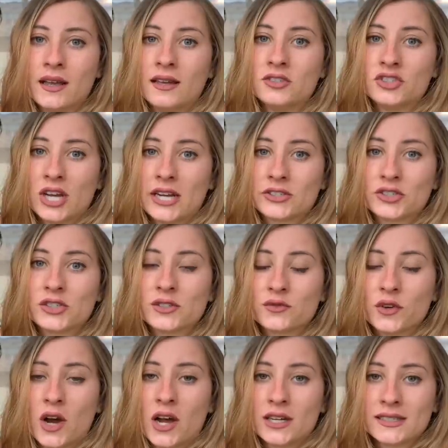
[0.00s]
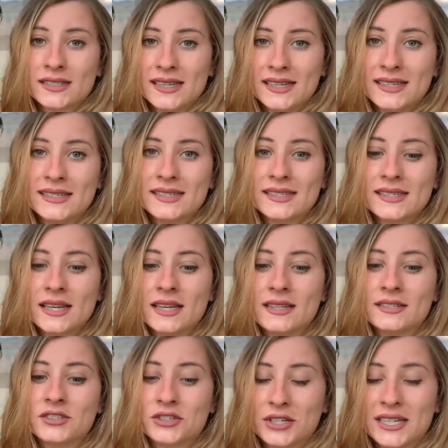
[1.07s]
Josh's Frogs is
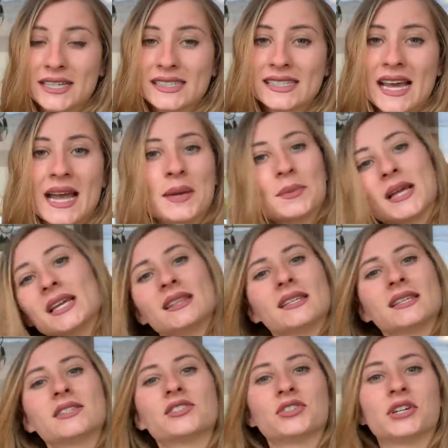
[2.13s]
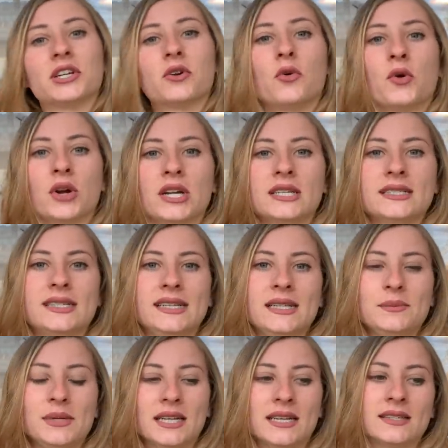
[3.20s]
during a time like this, during
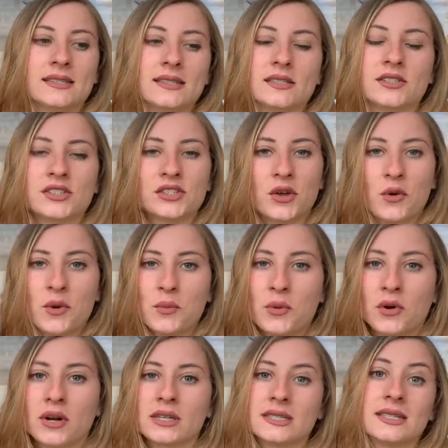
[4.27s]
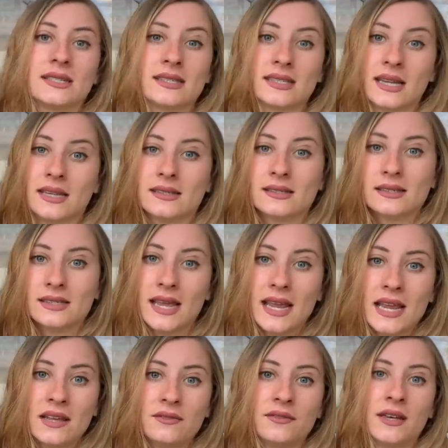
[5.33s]
quarantine, because it's so important to stay
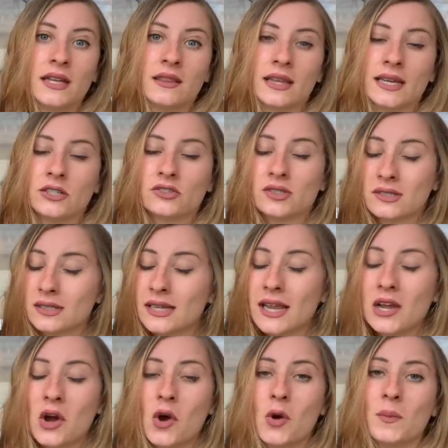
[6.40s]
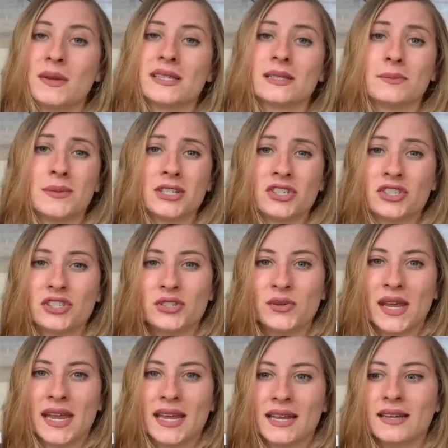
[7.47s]
safe and like stay home as much as you
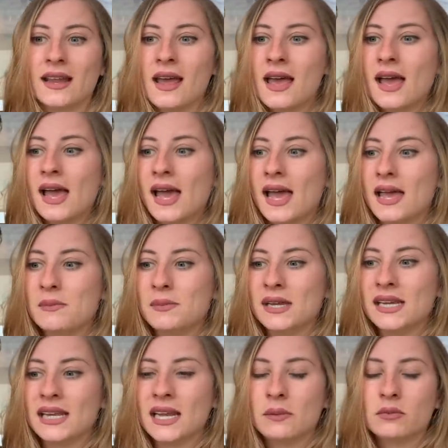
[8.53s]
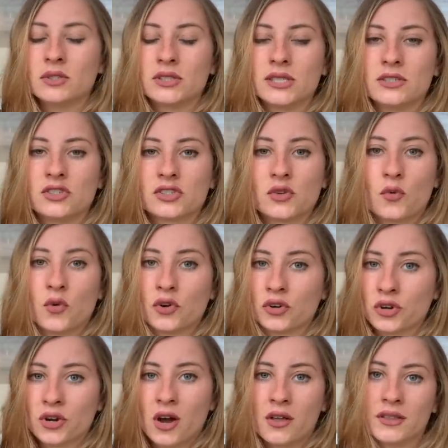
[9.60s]
can. And being able to just
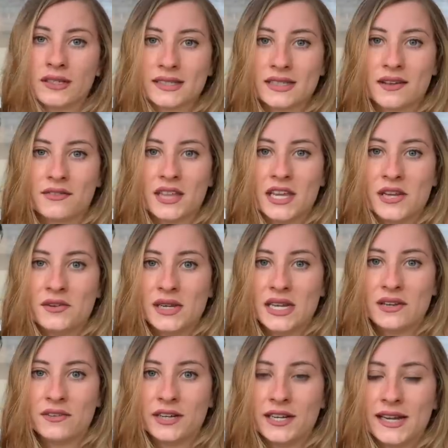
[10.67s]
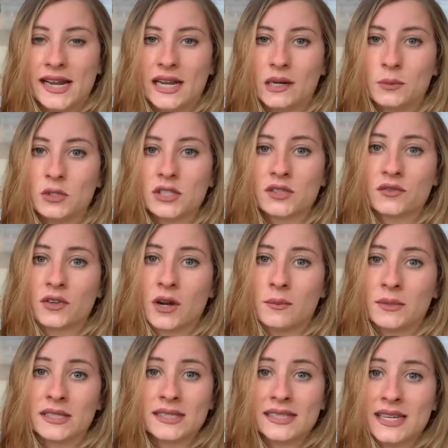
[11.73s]
order all the stuff that you need for your animals from
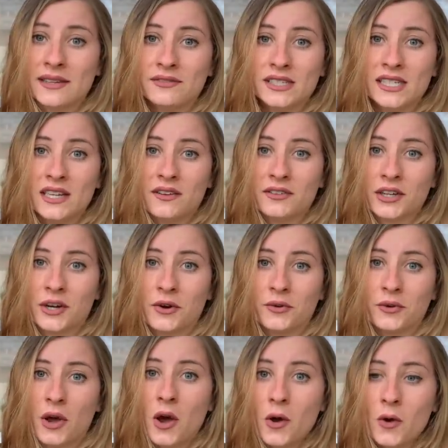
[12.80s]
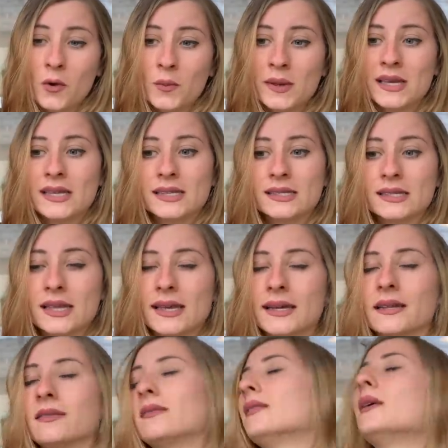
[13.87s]
the safety of your own home is
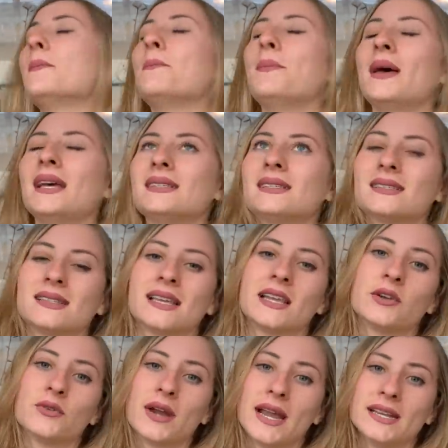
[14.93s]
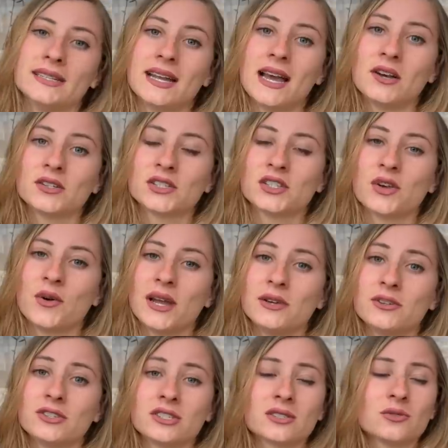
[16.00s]
like the best thing right now. So I
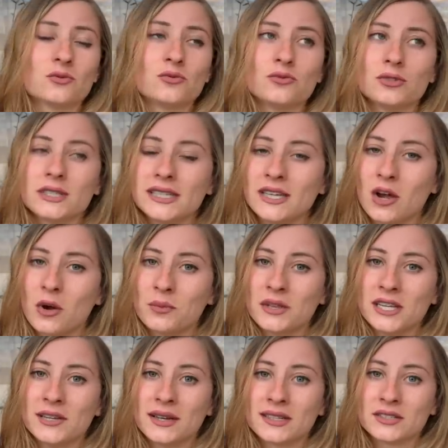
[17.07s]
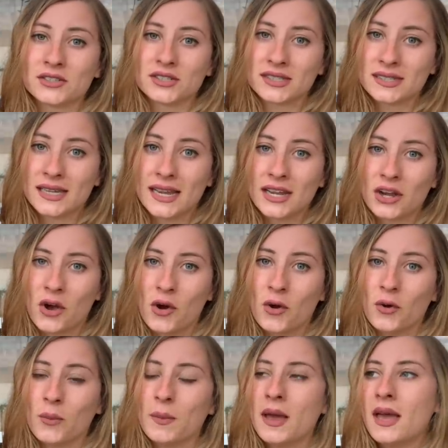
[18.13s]
just really hope that you guys are staying
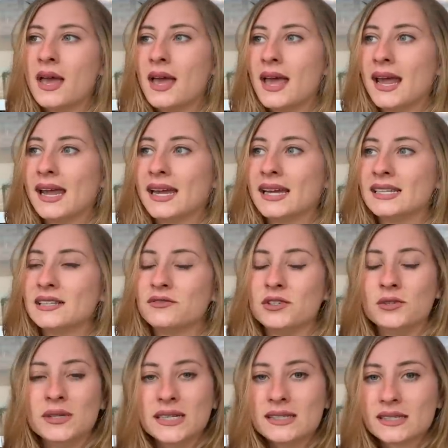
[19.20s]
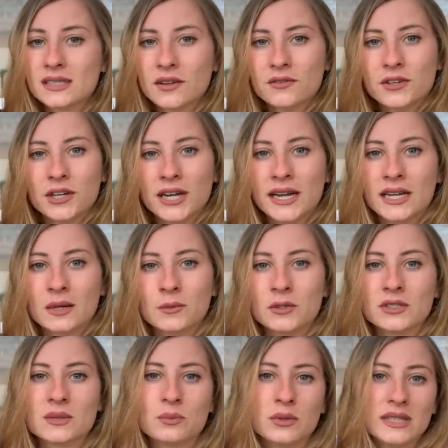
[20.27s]
home. And if you need stuff for your
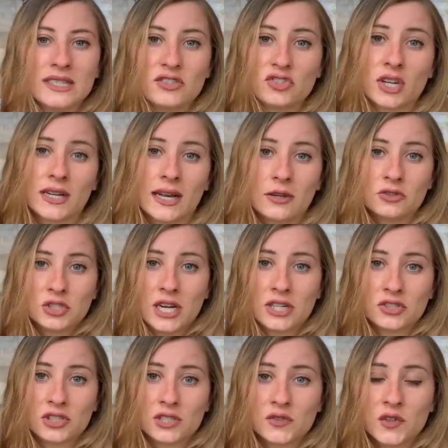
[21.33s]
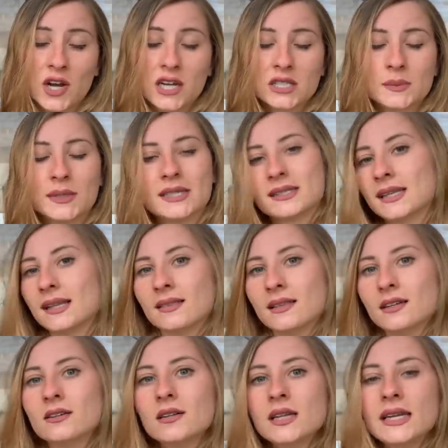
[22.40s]
animals, please check out Josh's Frogs because they
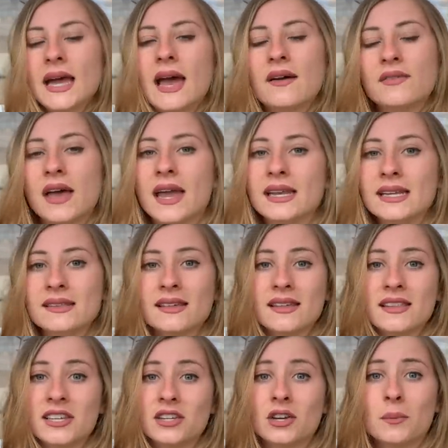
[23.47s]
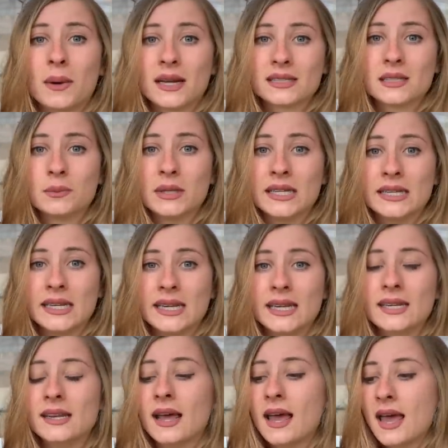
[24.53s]
literally have anything that you could possibly
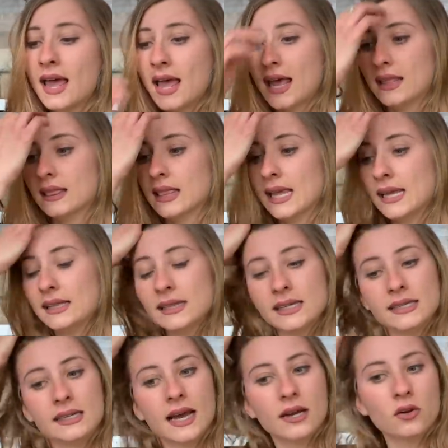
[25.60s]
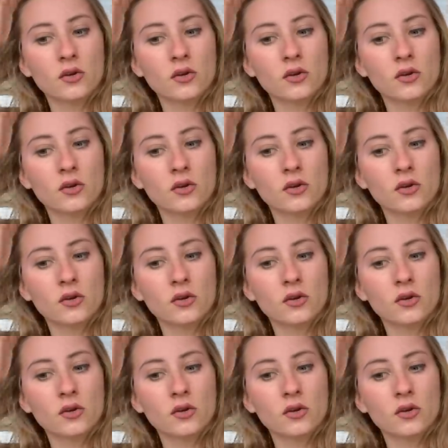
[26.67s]
need. And lately, not